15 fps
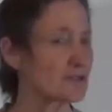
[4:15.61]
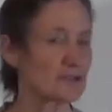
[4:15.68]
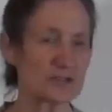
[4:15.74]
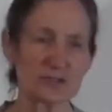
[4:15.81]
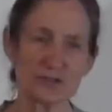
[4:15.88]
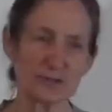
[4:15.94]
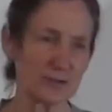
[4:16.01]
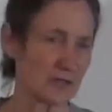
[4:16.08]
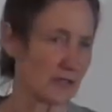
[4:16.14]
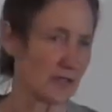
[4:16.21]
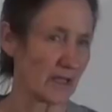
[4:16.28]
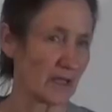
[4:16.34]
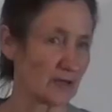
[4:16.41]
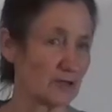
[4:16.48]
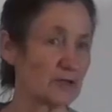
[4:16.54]
Just do it
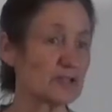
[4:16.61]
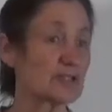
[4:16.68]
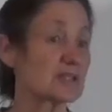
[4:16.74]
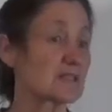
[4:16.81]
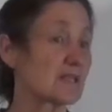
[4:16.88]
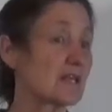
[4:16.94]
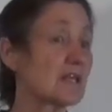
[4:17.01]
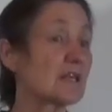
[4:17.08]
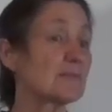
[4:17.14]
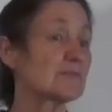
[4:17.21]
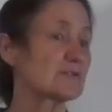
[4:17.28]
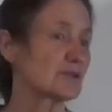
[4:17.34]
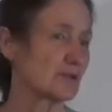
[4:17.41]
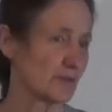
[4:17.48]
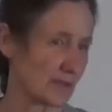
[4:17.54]
again. You just
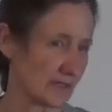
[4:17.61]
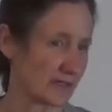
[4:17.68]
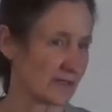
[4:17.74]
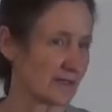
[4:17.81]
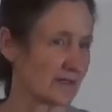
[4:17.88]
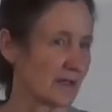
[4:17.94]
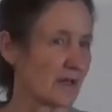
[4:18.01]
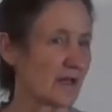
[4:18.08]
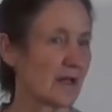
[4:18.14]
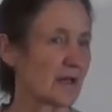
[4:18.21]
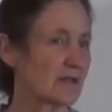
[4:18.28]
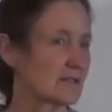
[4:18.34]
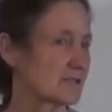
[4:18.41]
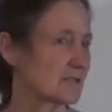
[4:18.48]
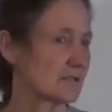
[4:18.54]
keep doing it
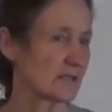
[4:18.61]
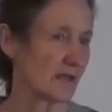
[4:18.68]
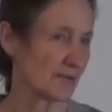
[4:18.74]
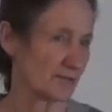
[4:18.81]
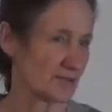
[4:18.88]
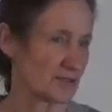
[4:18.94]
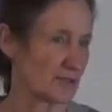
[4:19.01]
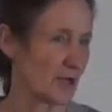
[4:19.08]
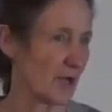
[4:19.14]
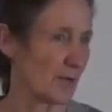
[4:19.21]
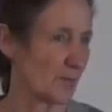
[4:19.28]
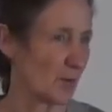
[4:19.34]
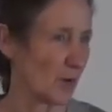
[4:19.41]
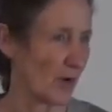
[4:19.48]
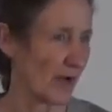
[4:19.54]
until there is no
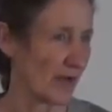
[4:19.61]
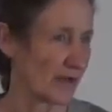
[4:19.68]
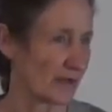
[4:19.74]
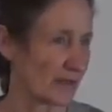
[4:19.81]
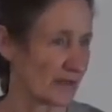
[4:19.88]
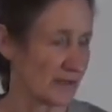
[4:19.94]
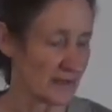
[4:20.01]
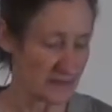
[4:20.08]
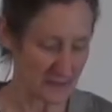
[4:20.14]
more ache.